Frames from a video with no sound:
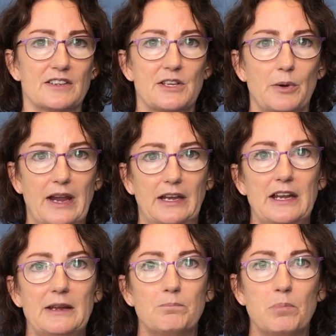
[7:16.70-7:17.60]
So
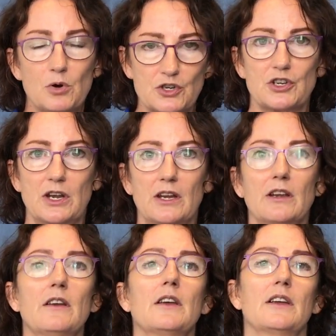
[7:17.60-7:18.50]
any
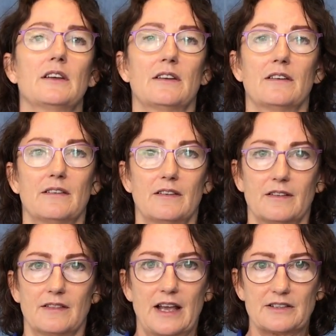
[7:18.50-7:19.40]
pushing,
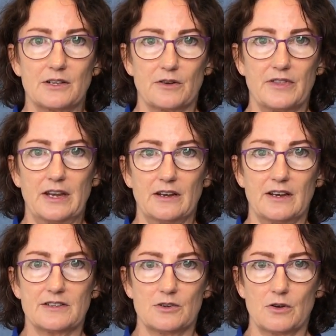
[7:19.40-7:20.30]
that sort of thing,
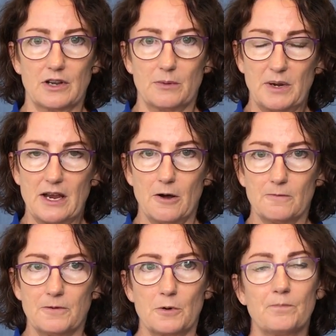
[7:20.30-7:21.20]
is not going to be
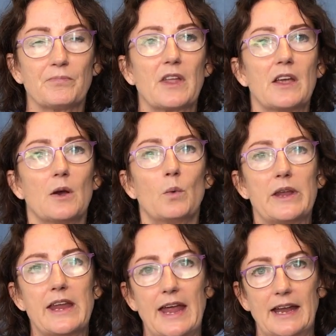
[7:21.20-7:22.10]
helpful. We
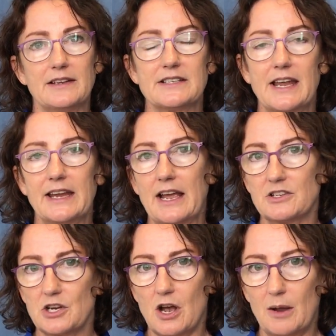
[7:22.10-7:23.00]
can take our
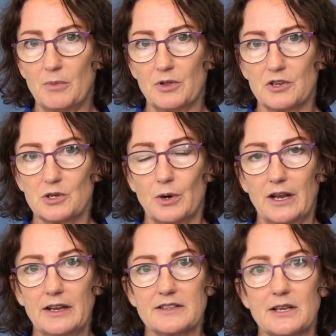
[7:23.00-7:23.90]
time on the
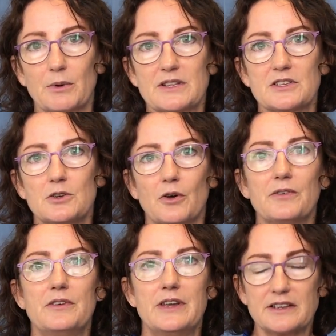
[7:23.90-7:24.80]
toilet, so it's
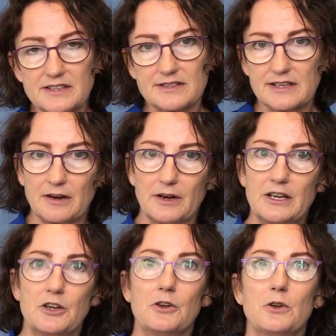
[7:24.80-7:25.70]
not necessary
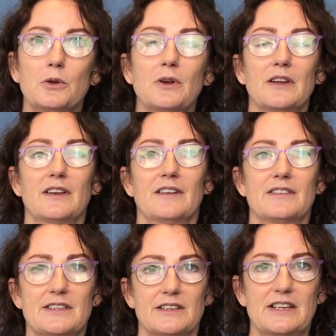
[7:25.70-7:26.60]
you
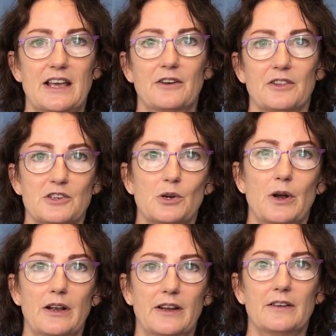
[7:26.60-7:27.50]
sit down on the
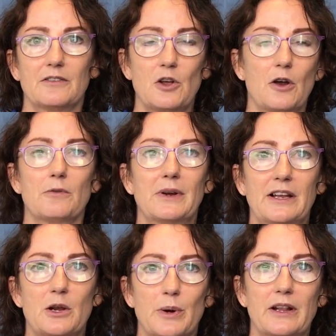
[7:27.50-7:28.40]
toilet, go
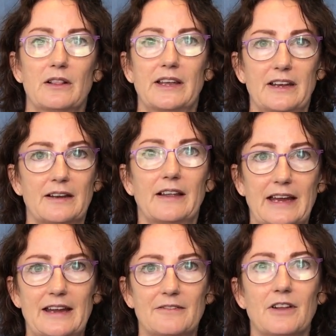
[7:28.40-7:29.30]
really quickly and
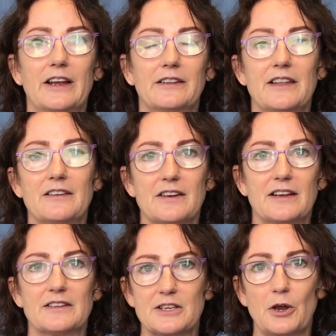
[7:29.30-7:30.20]
leave.
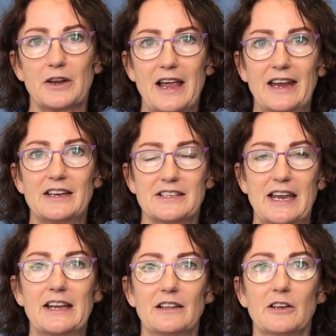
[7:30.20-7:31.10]
It's okay to
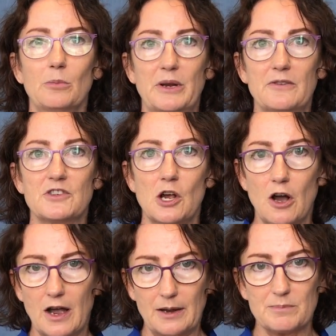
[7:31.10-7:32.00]
take a little bit of
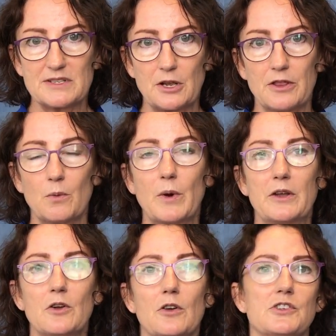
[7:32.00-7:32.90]
time so that we're
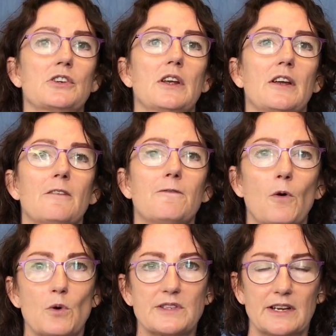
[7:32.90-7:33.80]
not
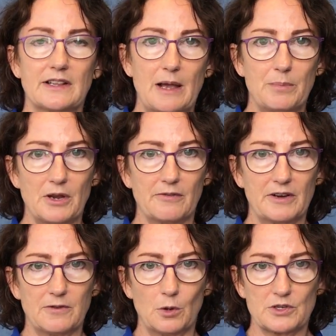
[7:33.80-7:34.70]
forcing that
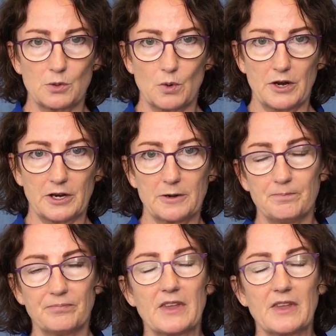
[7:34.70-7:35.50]
pelvic floor to work.